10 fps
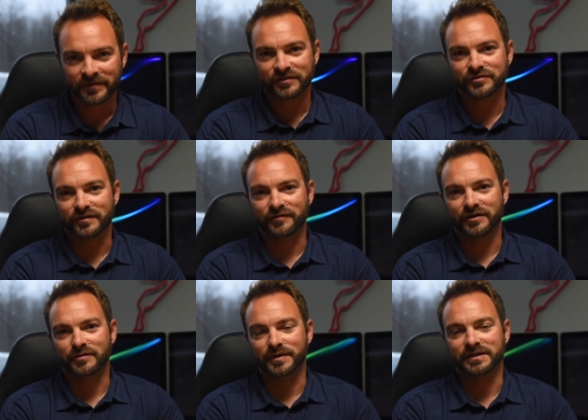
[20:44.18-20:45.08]
so I
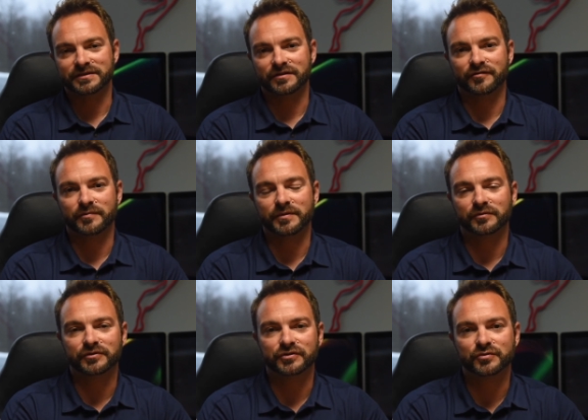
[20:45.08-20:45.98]
figured it'd be easier for
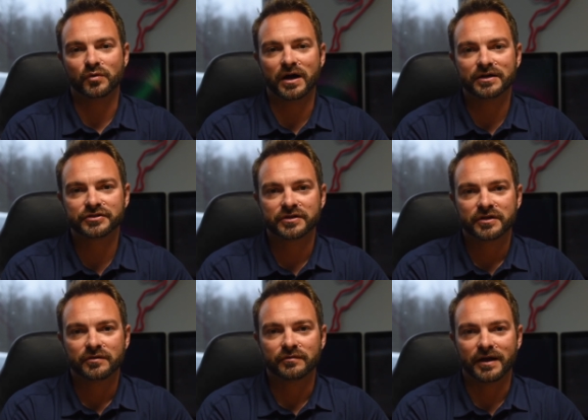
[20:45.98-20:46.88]
people to just watch
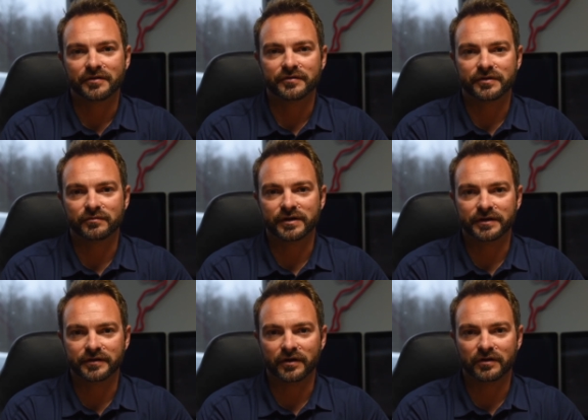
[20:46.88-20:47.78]
rather than read
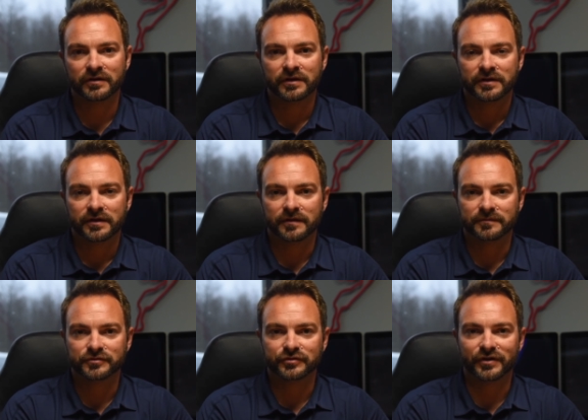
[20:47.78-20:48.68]
it all,
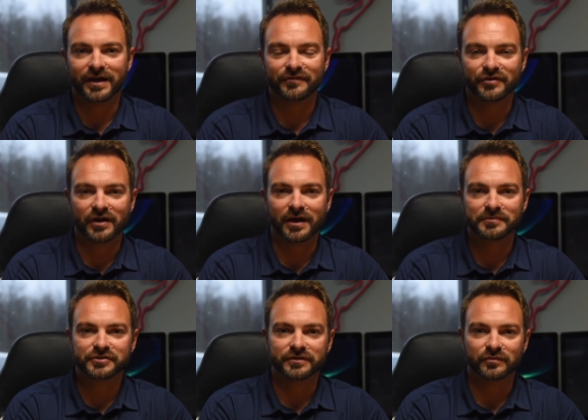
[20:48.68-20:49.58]
so you'll have your
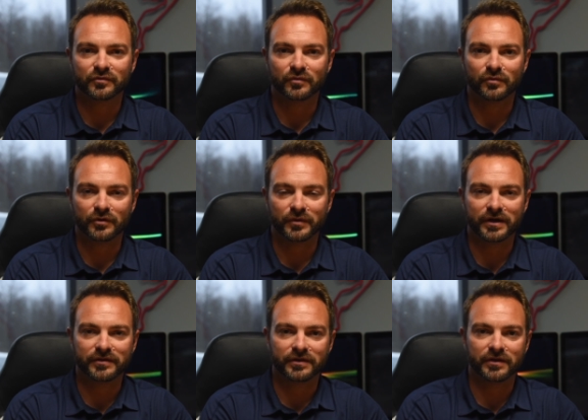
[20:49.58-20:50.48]
option one way
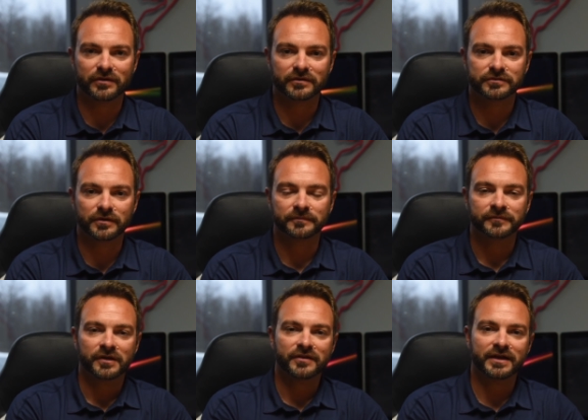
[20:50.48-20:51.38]
or the other. So
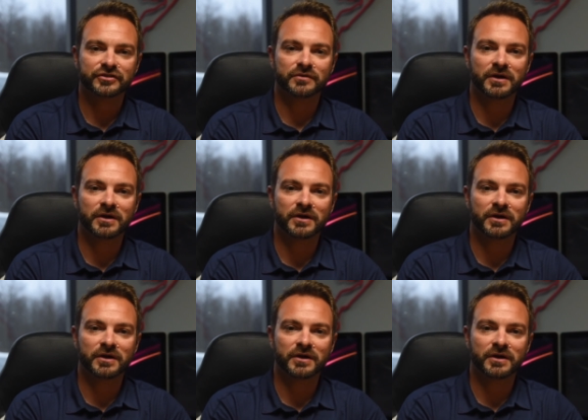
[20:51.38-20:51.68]
thanks so